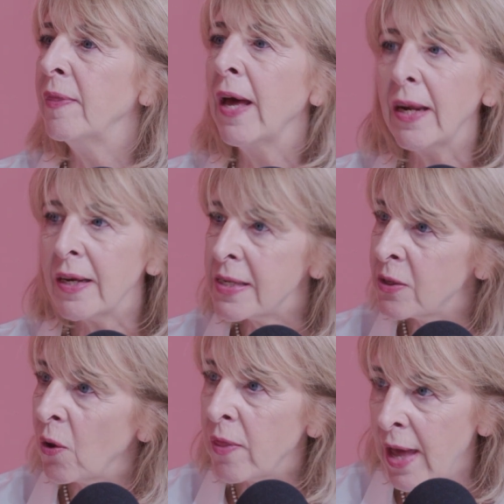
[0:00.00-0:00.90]
That is
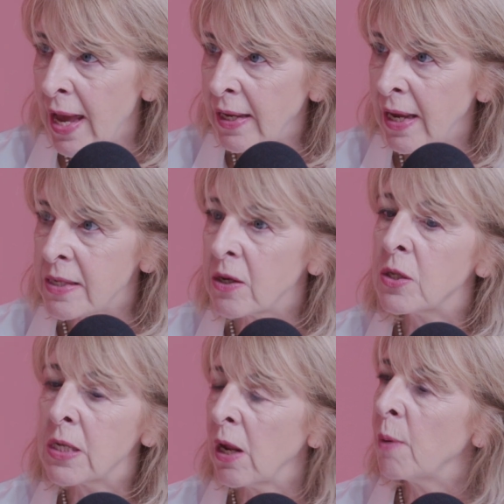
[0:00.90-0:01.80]
not there yet
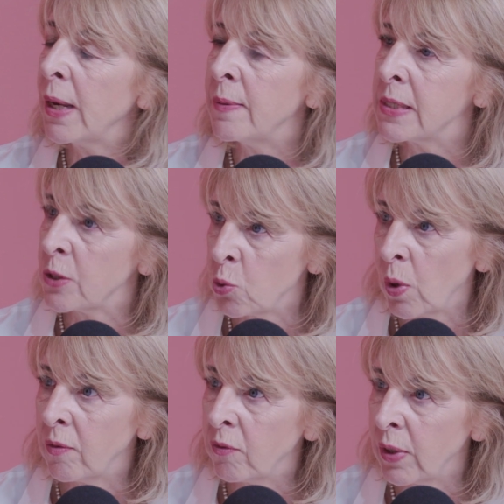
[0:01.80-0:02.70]
until our babies are
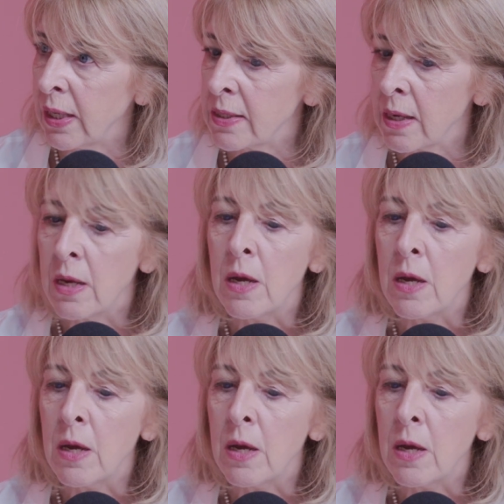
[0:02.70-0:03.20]
12 weeks.